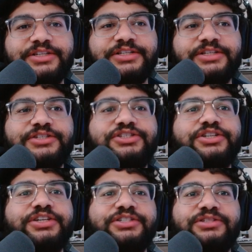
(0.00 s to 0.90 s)
to
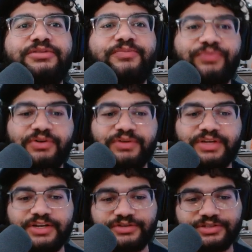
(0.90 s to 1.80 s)
just,
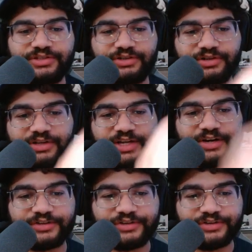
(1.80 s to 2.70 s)
okay, here's all the
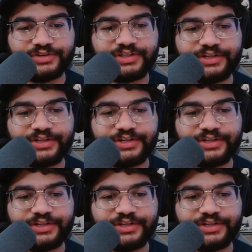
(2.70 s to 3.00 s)
characters,